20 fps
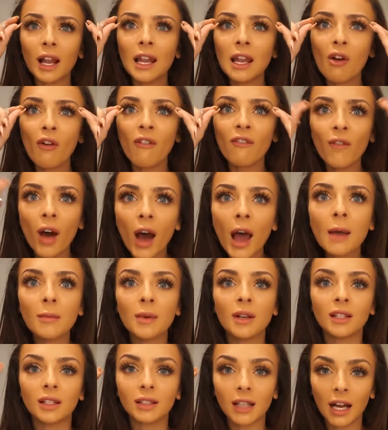like little
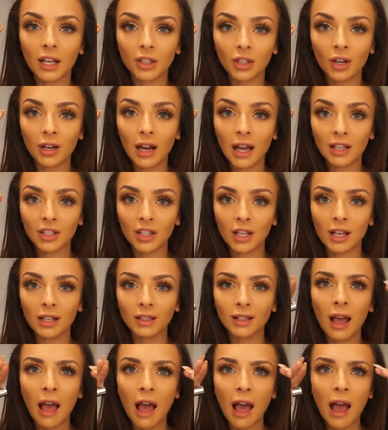fibres attached to your
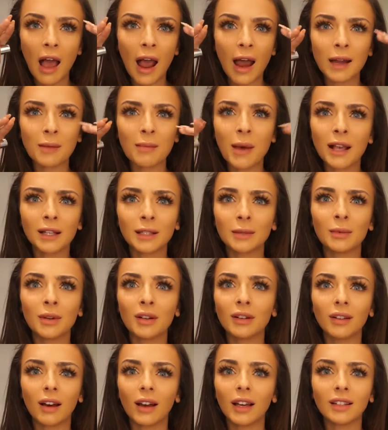lashes, and it makes them
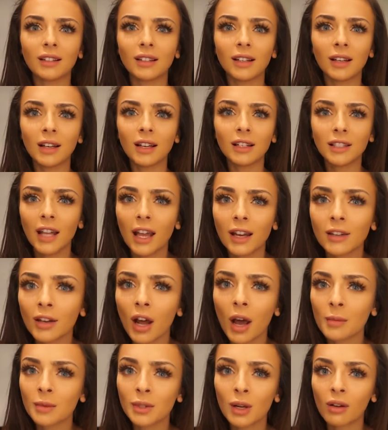look like 10
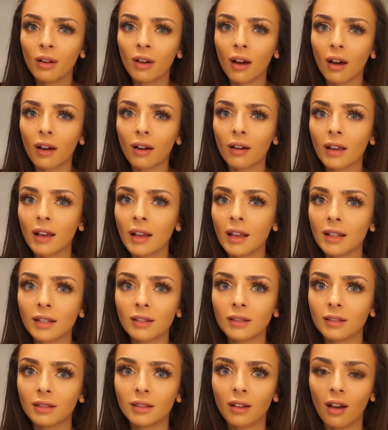times longer.
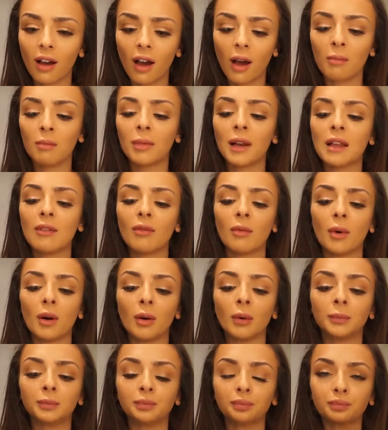It's
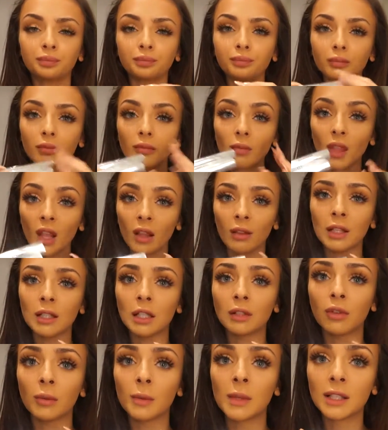unbelievable. This
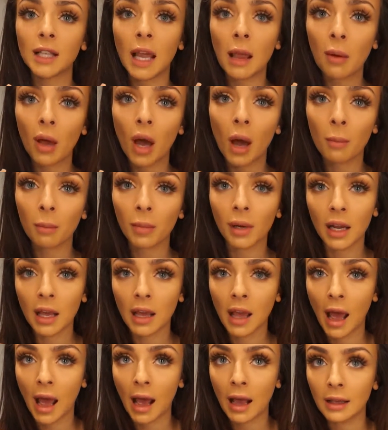is from the same
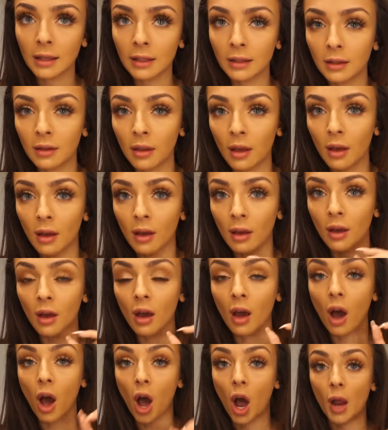company as the
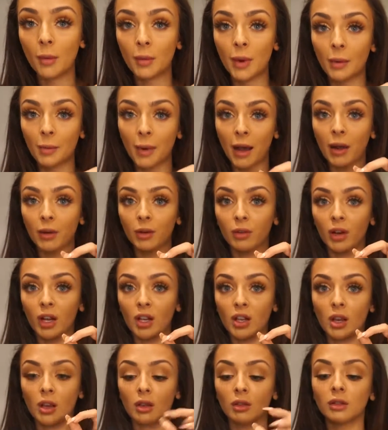eyebrow powder I
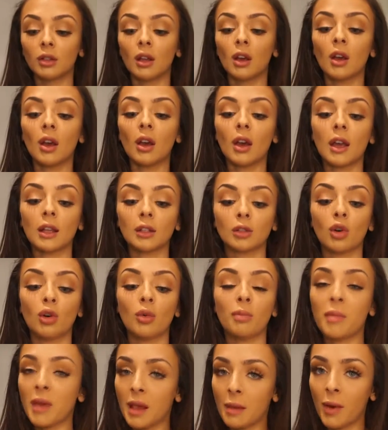use. It's
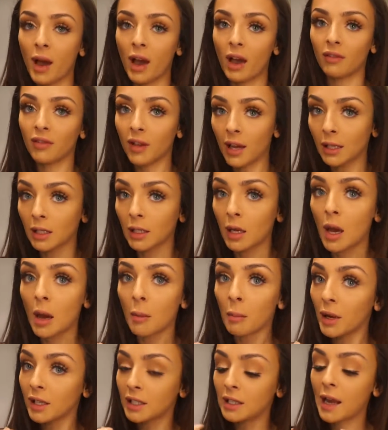called bPerfect,
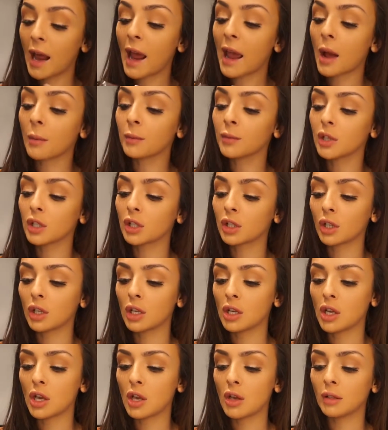but today I'm just
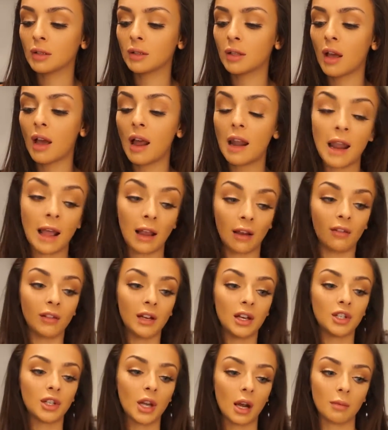going to use the
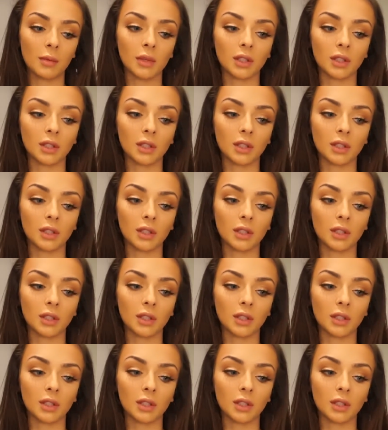lengthening gel